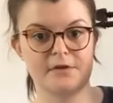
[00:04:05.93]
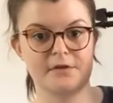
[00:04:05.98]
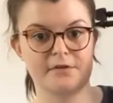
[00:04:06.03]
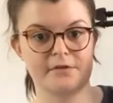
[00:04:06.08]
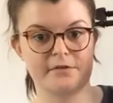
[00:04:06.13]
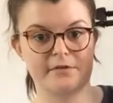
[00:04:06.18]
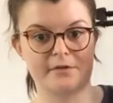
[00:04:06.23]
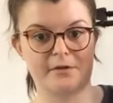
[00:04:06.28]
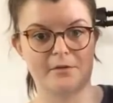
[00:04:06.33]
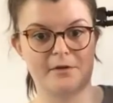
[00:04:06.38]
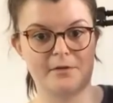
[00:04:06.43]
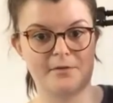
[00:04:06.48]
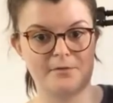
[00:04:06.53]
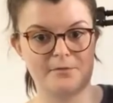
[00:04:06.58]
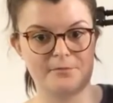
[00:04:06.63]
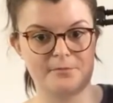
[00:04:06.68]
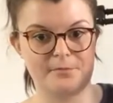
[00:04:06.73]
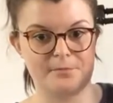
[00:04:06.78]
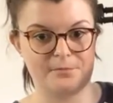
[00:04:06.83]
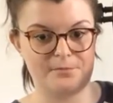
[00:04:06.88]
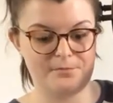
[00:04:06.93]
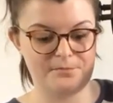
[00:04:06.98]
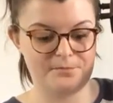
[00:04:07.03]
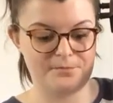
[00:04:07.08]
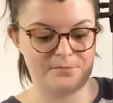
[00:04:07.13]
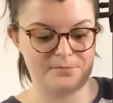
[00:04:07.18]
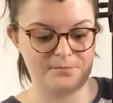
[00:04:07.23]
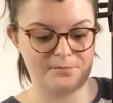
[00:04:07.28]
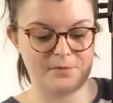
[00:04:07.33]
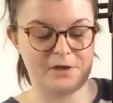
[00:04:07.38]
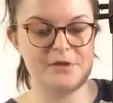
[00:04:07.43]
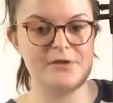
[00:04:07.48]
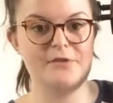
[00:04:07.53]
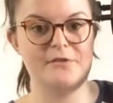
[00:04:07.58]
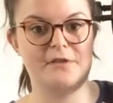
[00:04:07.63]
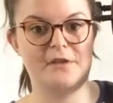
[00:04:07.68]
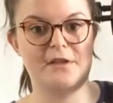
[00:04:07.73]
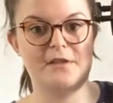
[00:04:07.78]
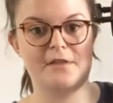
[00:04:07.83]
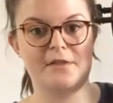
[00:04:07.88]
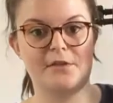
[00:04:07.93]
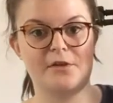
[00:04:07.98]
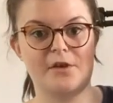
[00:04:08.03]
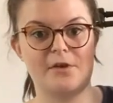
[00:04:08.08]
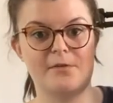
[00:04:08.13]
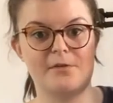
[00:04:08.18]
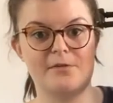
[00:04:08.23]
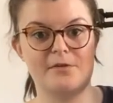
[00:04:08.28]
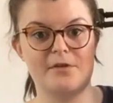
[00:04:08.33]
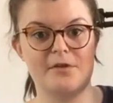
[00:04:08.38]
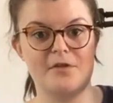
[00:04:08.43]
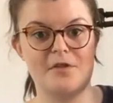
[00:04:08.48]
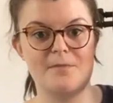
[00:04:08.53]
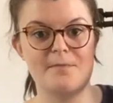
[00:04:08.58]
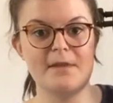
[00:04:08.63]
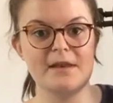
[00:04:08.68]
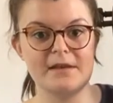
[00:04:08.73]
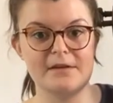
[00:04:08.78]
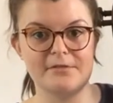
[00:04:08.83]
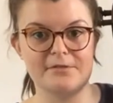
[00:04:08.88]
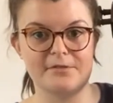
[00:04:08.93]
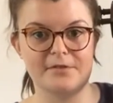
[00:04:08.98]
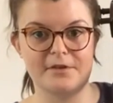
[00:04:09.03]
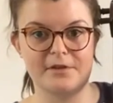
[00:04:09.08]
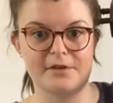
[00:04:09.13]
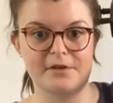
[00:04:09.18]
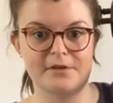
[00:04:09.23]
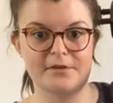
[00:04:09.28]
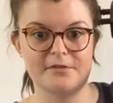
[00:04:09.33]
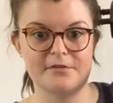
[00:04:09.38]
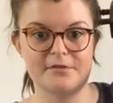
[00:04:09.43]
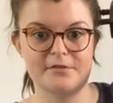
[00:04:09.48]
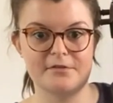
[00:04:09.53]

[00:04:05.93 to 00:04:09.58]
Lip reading: So when you see the note in the middle of the